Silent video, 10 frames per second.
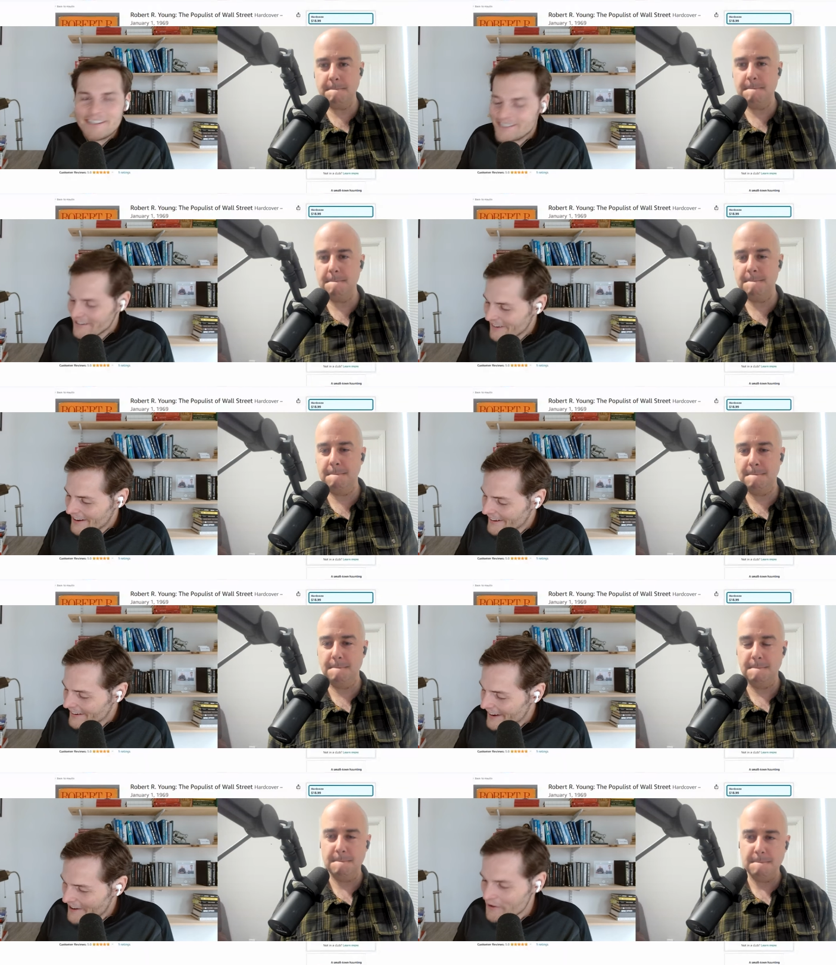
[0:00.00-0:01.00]
Speaker 1: But Geoff had
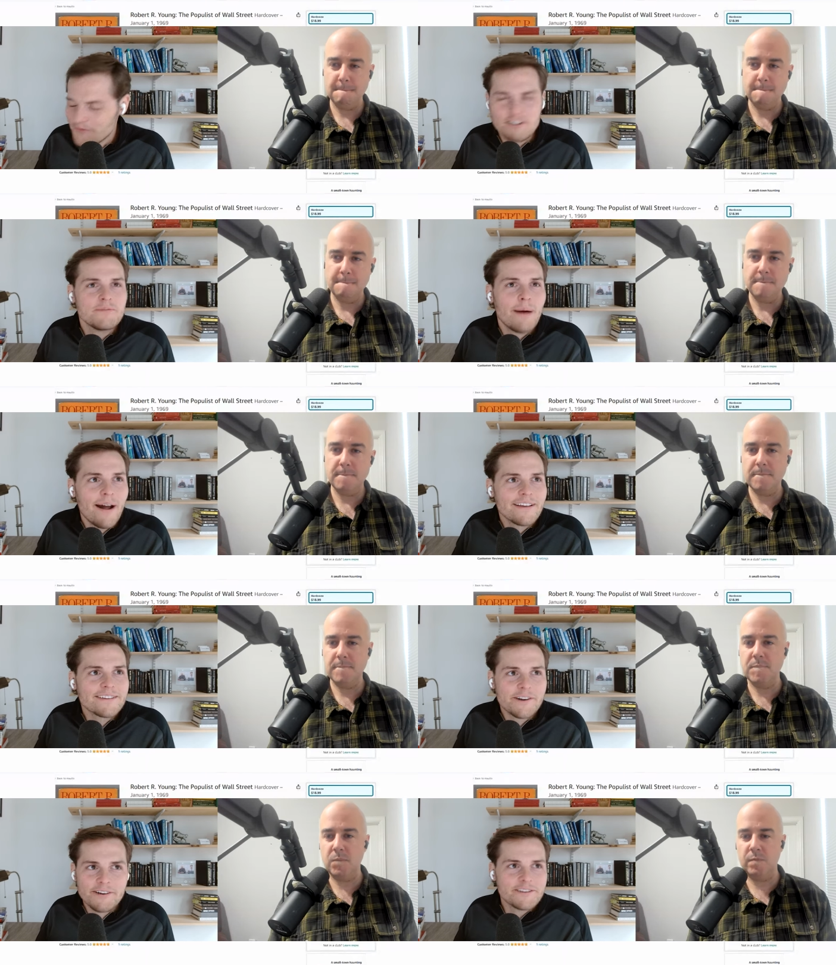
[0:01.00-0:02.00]
a, I don't know, did you buy
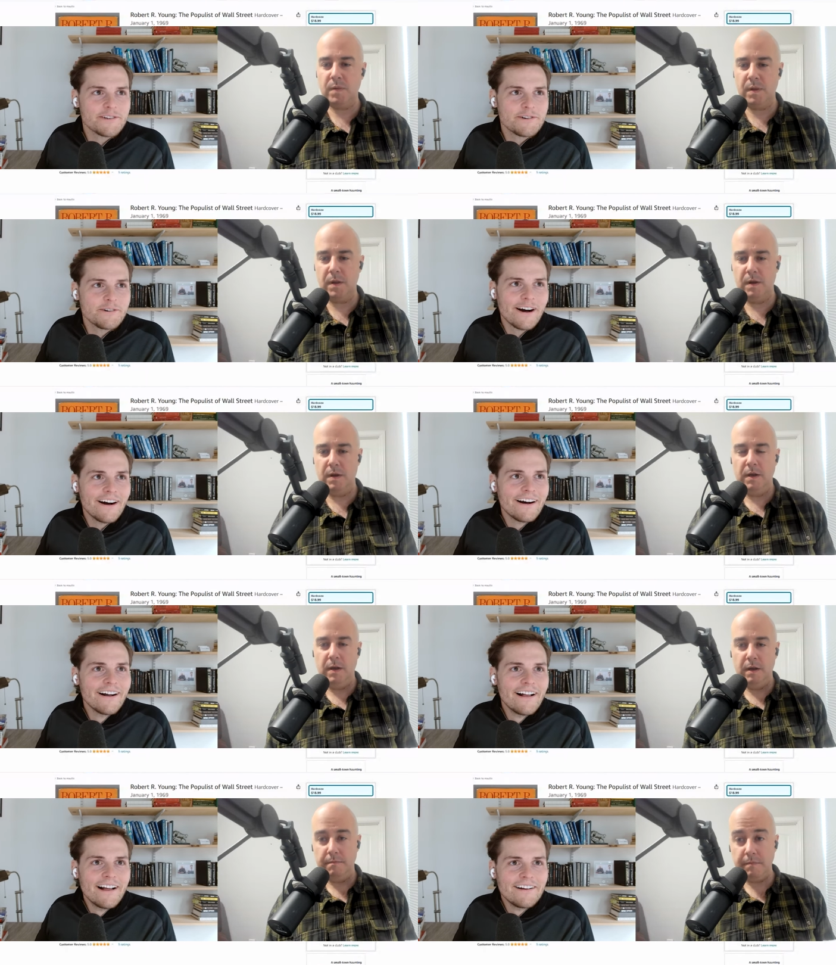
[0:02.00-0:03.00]
this or did you uh,
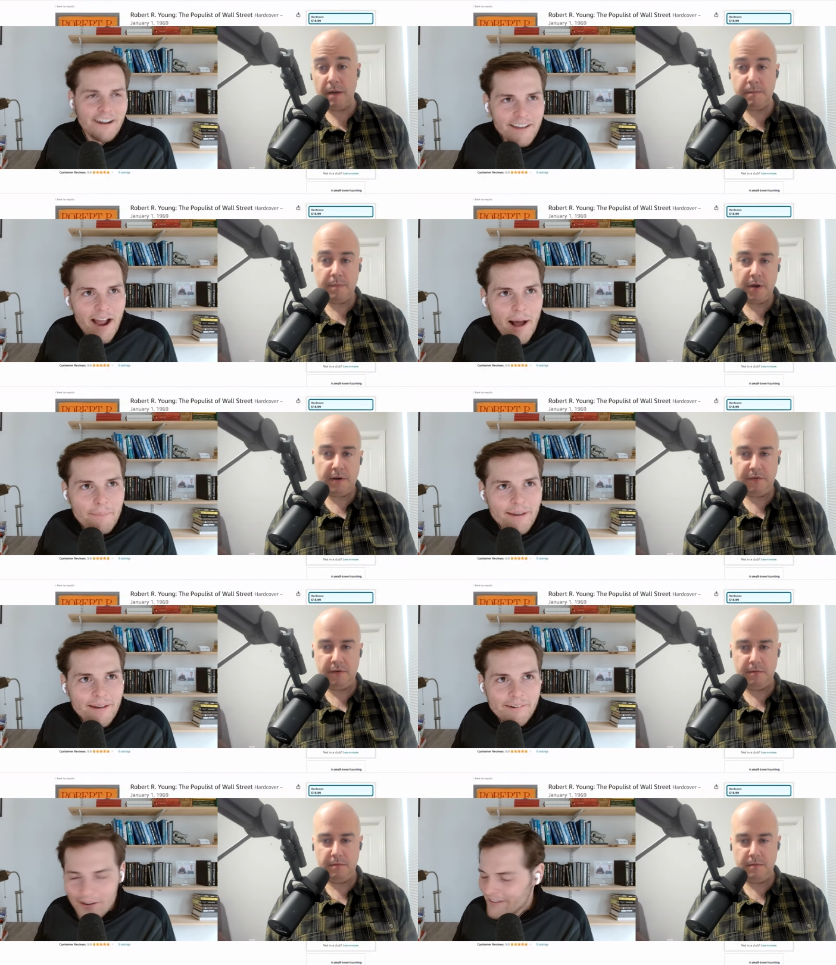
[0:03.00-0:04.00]
find I a copy
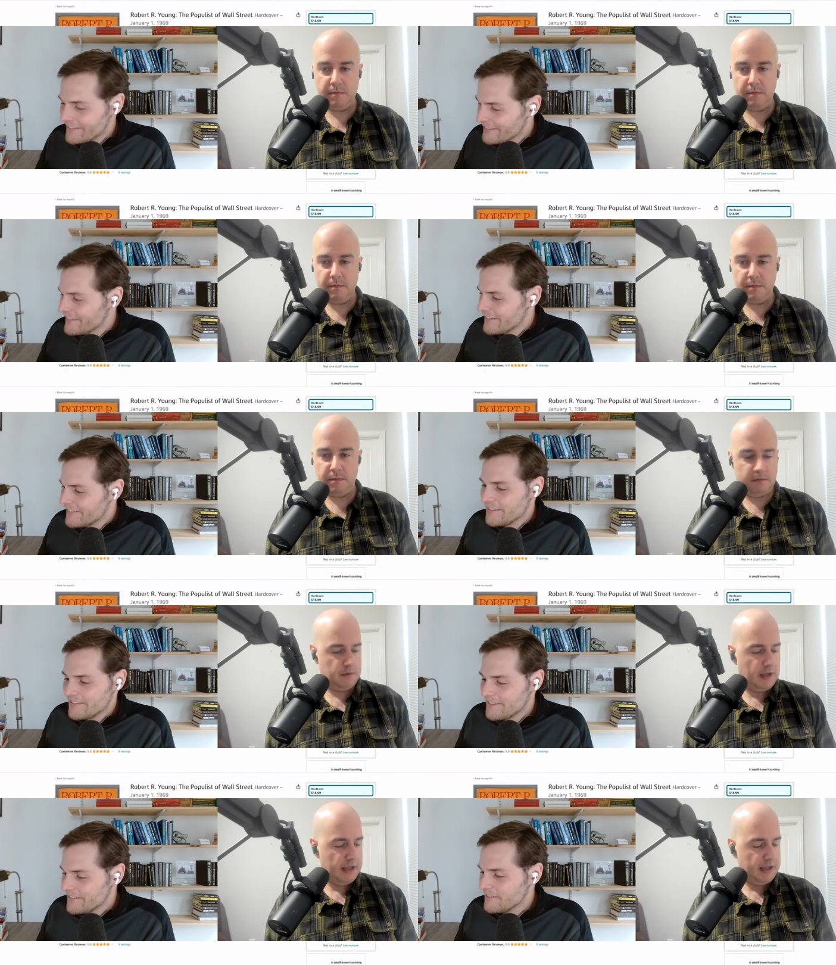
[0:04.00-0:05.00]
or what?
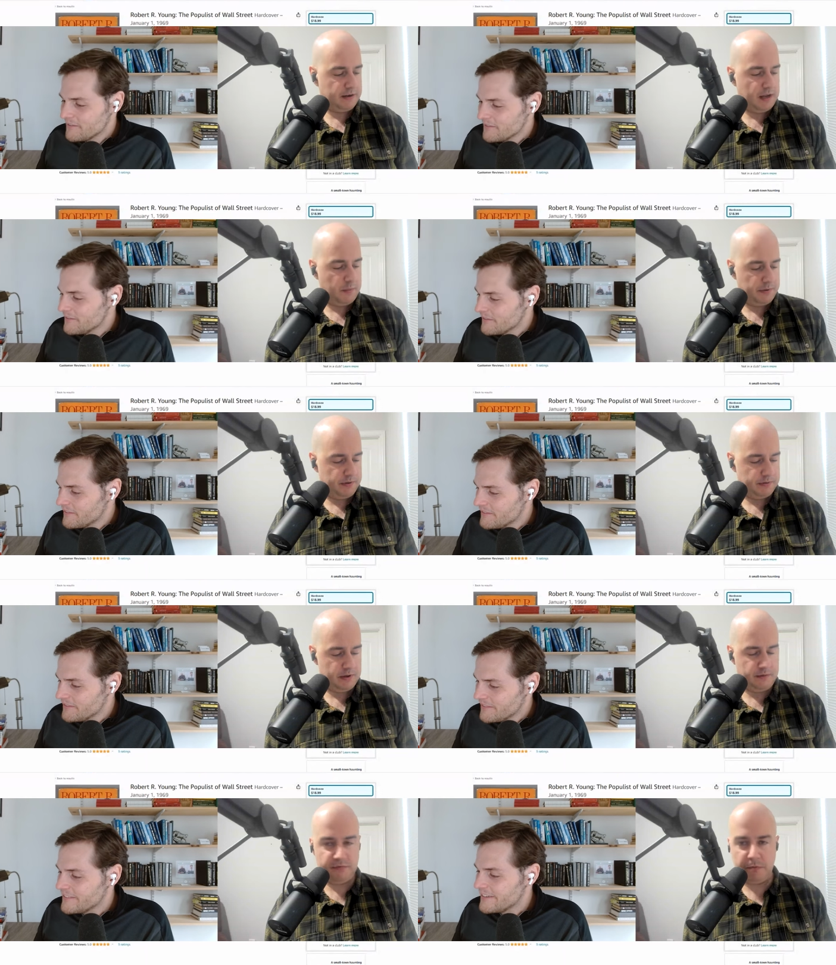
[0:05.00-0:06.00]
Speaker 2: I had a copy
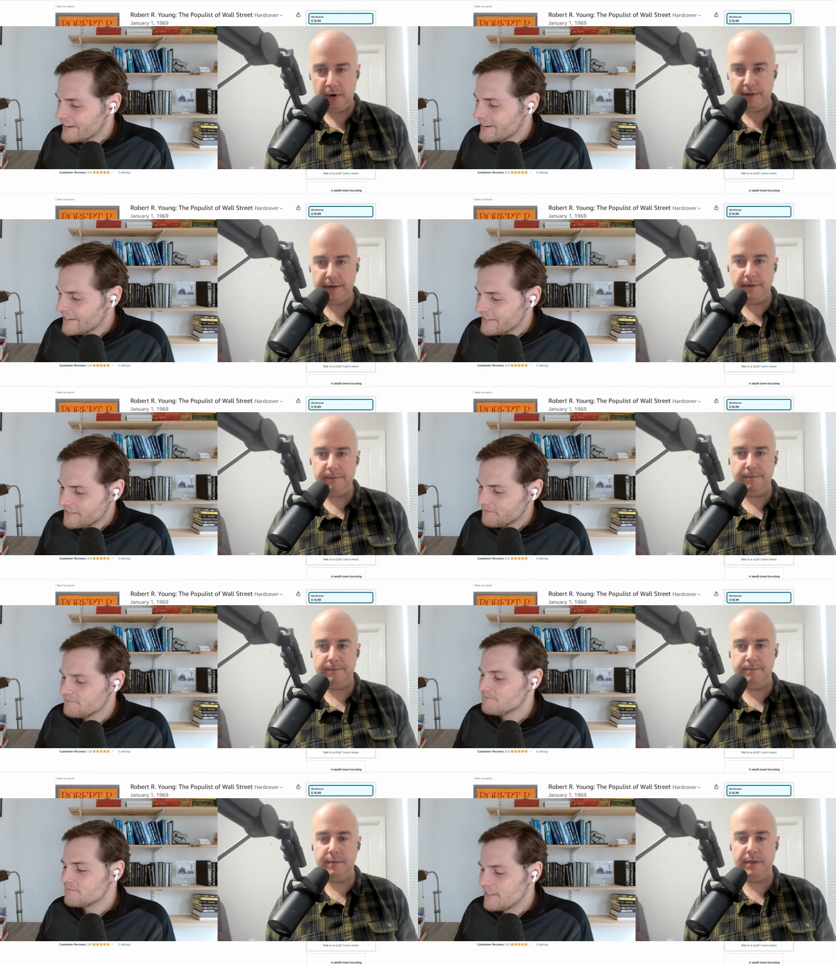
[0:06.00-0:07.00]
um, from a while ago.
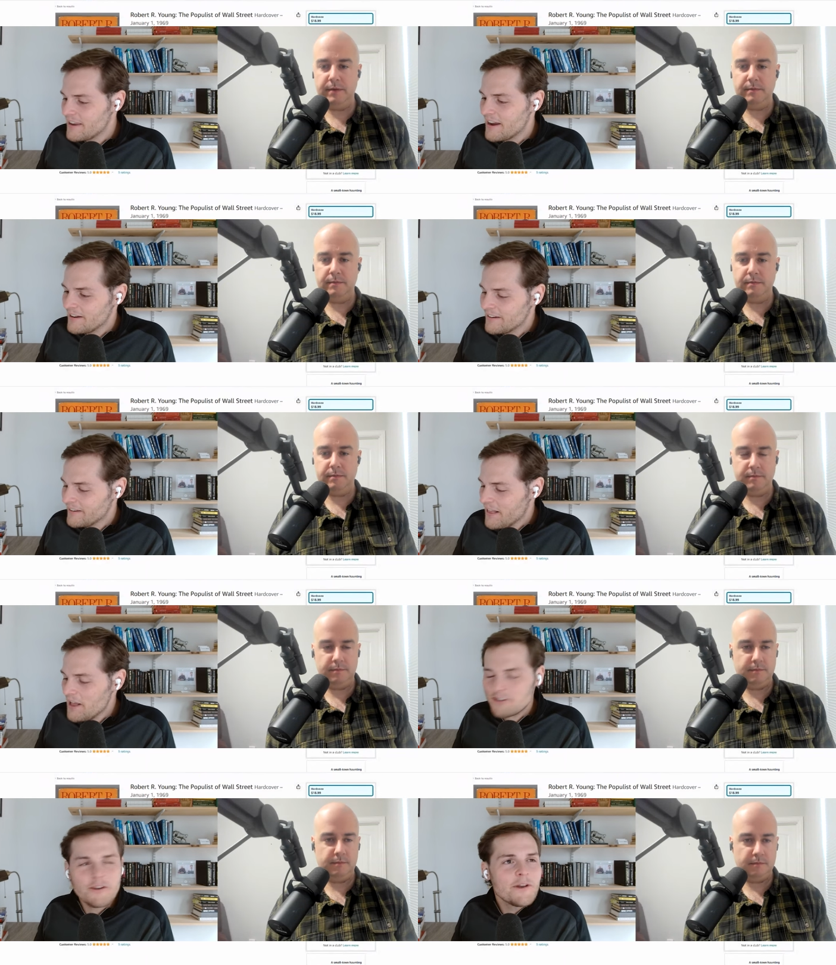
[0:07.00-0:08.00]
Speaker 1: Yeah. yeah.
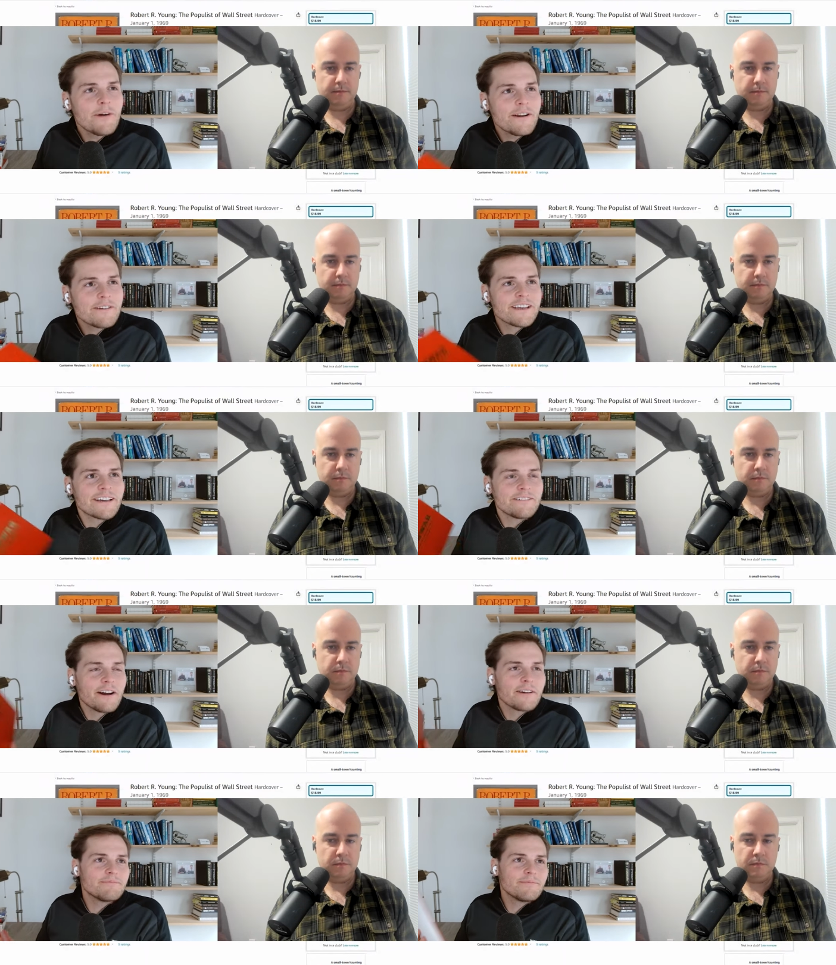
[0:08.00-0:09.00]
So you don't know Secret,
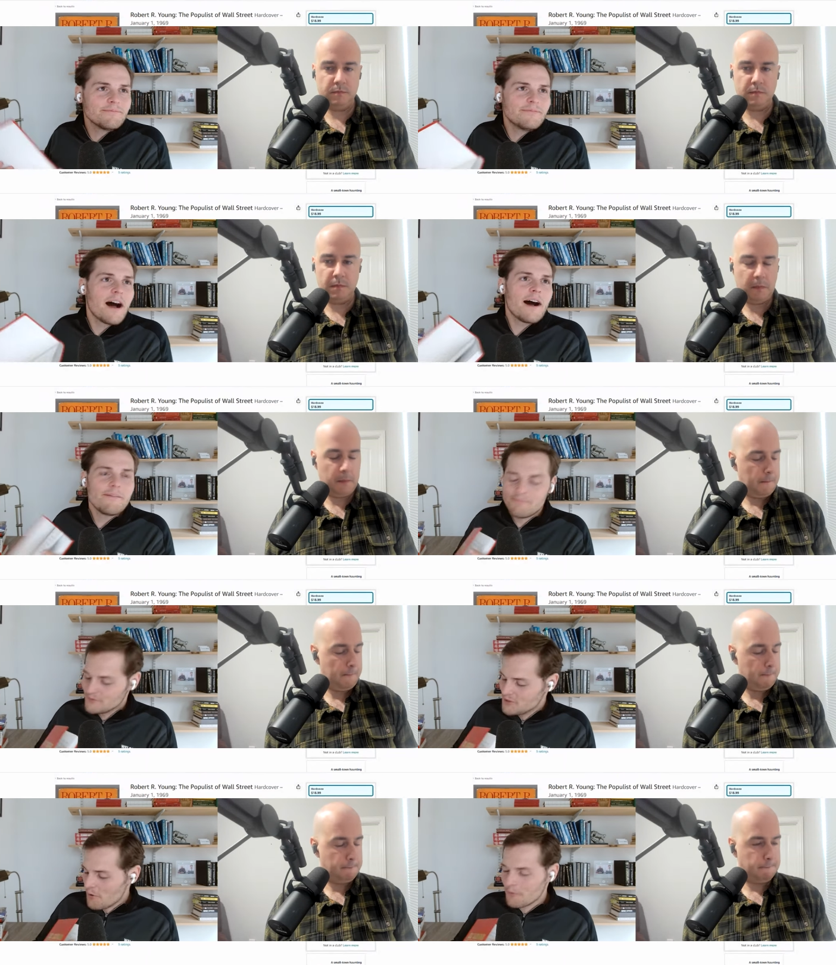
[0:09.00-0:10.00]
right?
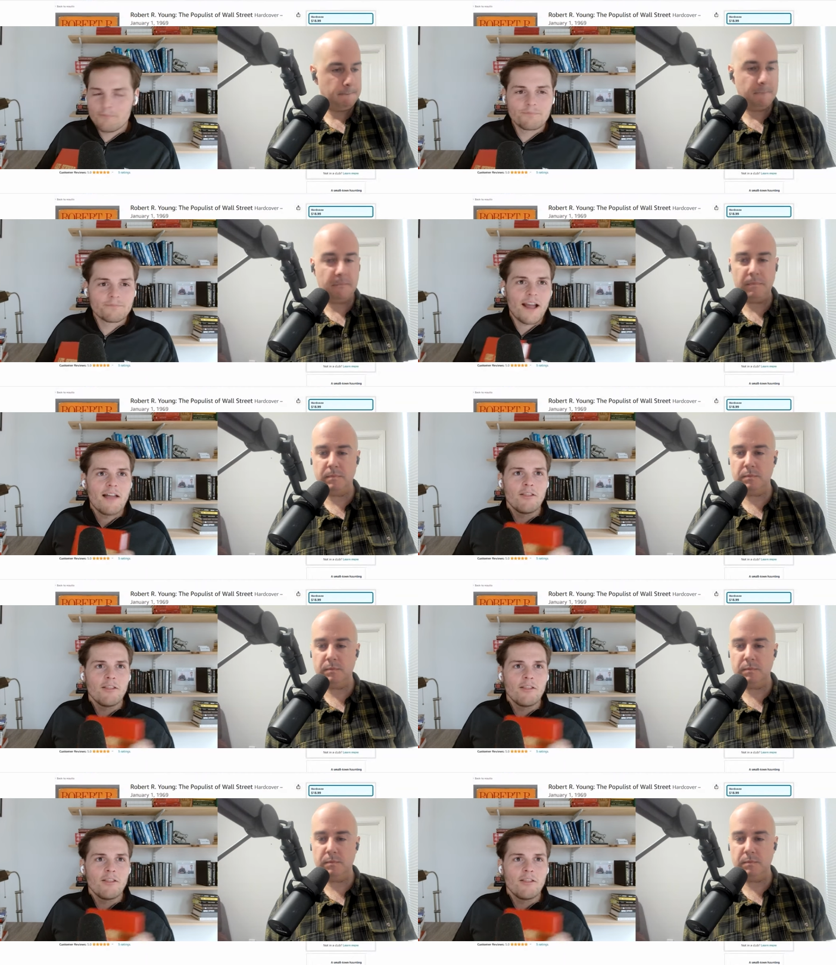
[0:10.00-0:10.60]
So I